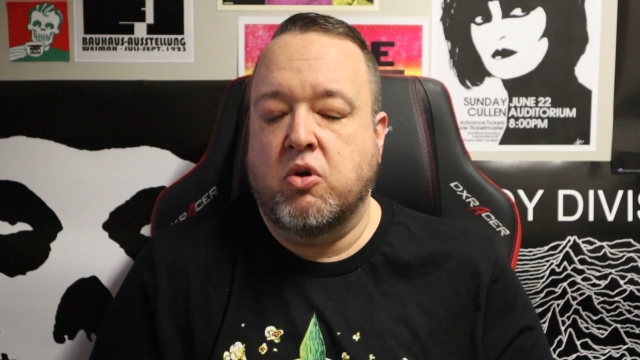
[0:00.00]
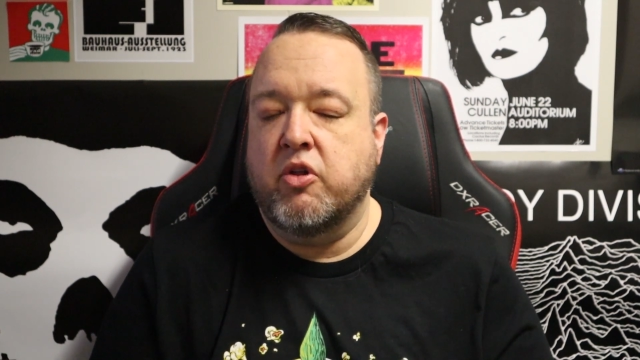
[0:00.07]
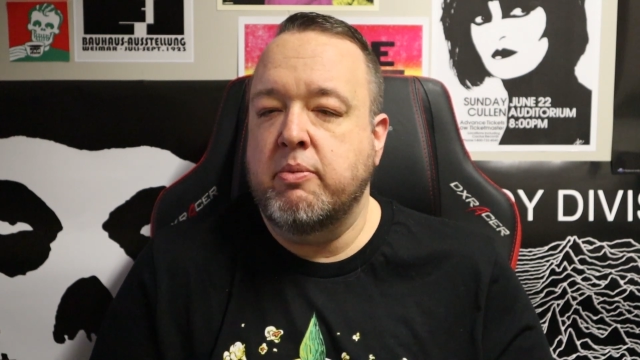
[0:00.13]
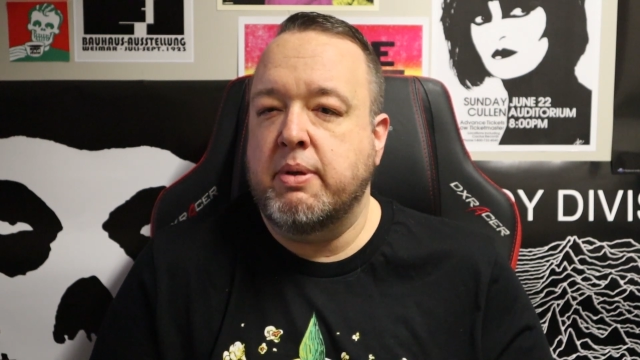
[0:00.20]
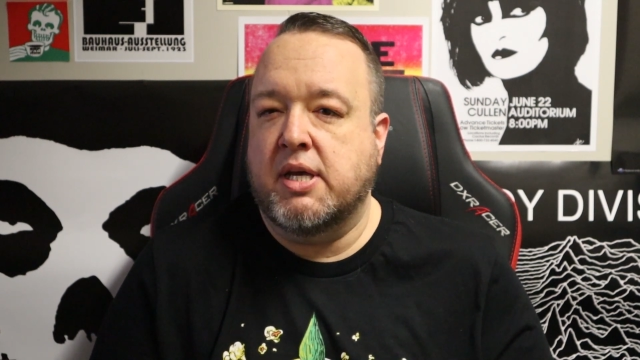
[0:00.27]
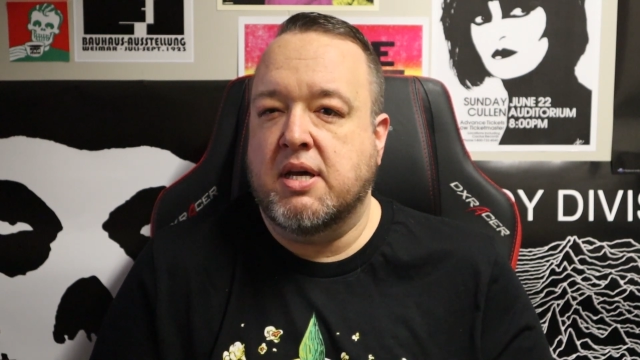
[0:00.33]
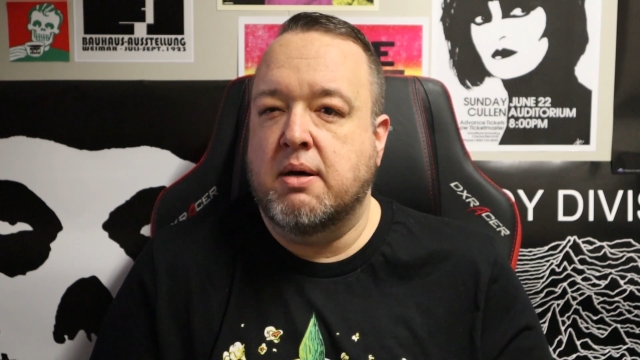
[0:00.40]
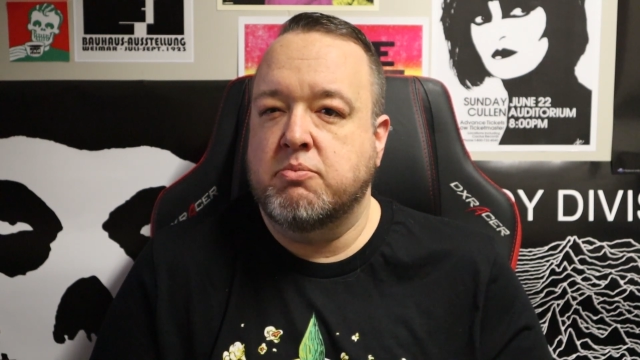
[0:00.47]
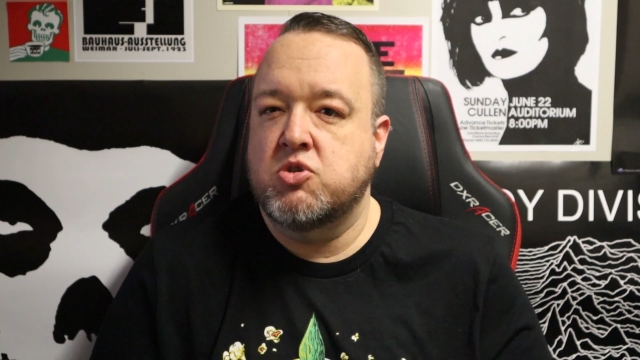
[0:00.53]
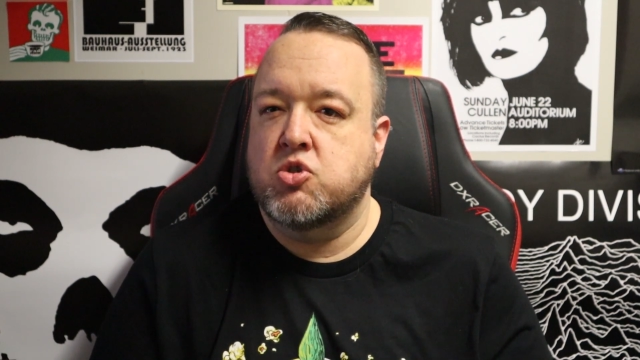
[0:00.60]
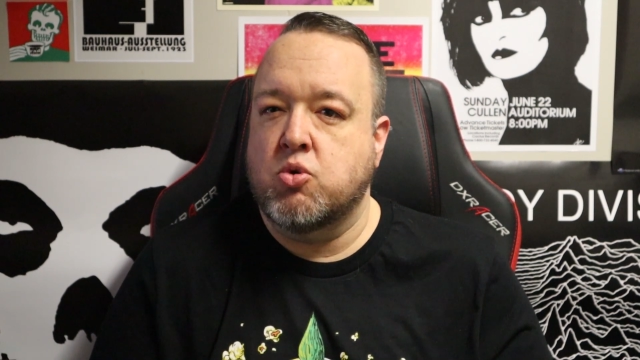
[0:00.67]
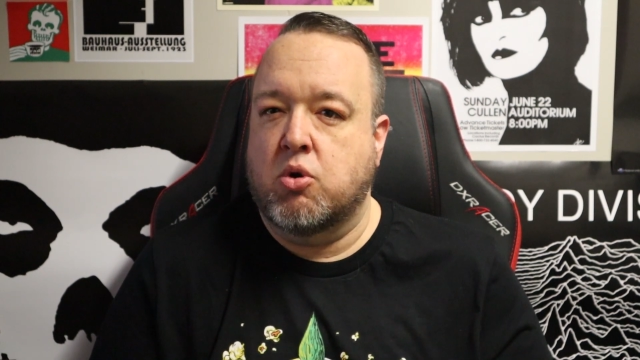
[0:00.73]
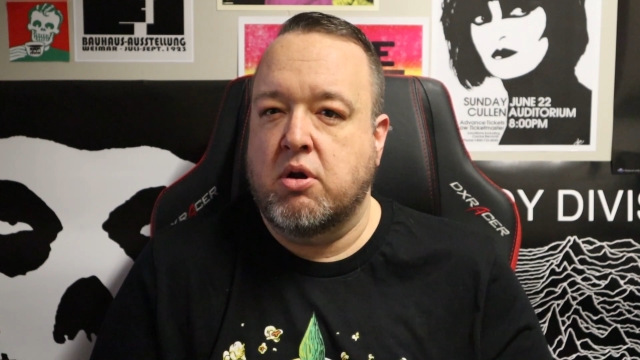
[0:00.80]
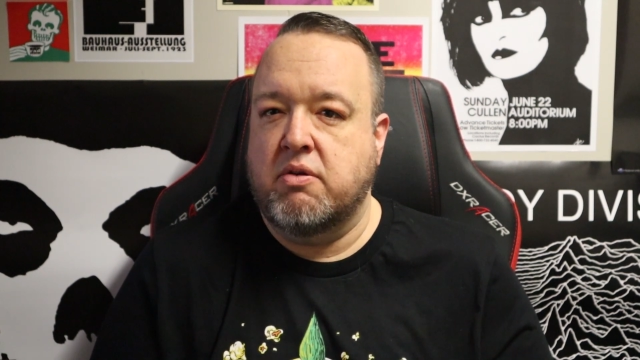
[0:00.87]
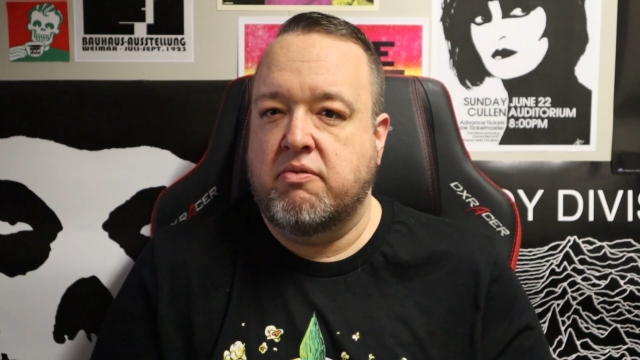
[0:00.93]
really become
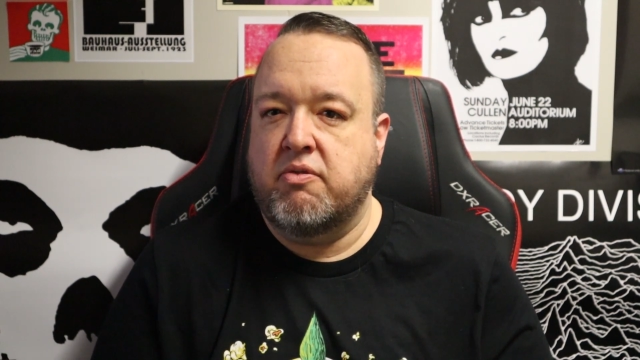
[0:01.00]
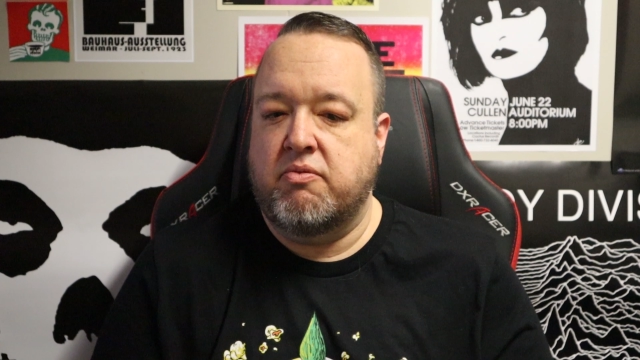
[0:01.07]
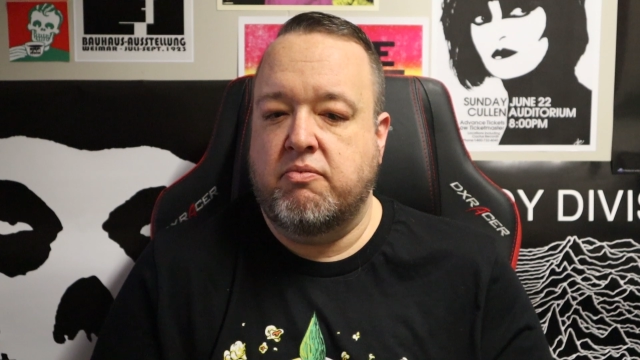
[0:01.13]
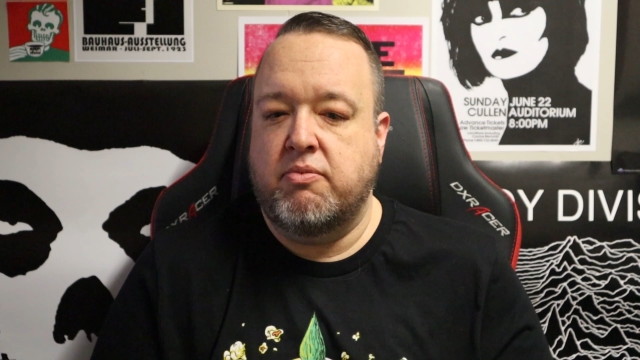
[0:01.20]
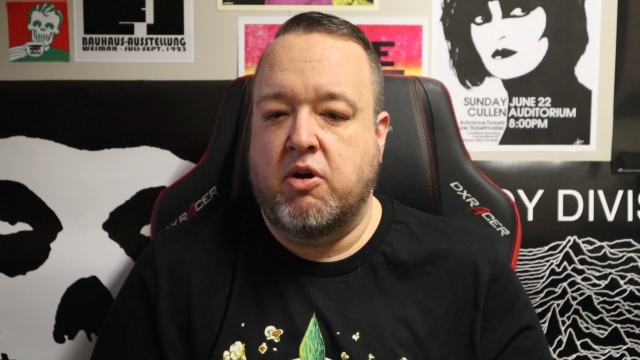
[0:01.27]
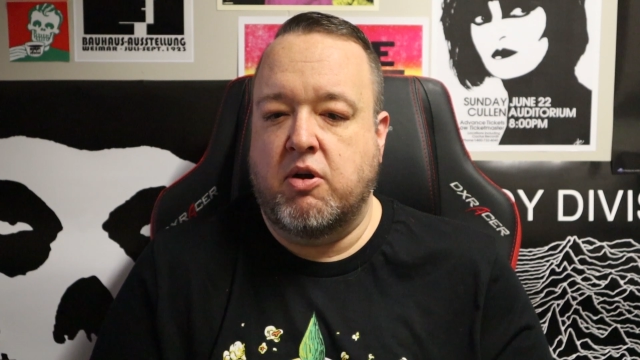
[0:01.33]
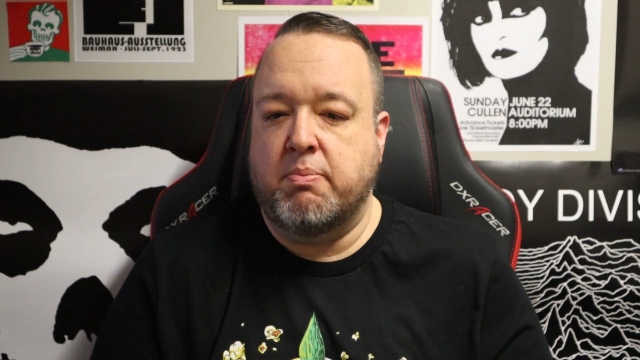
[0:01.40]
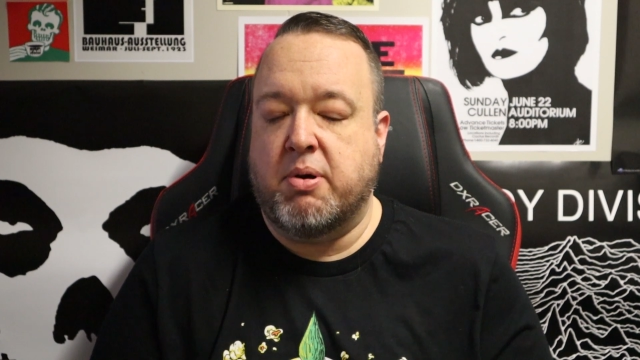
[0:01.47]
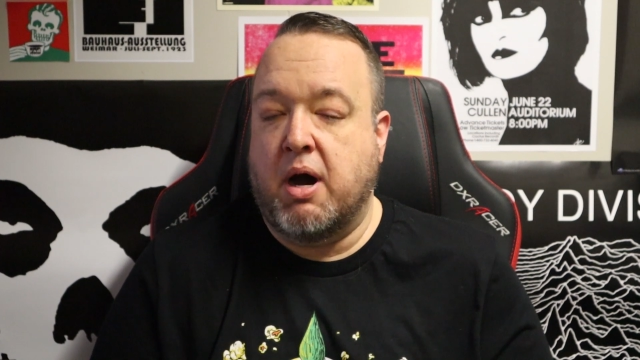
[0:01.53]
sort of very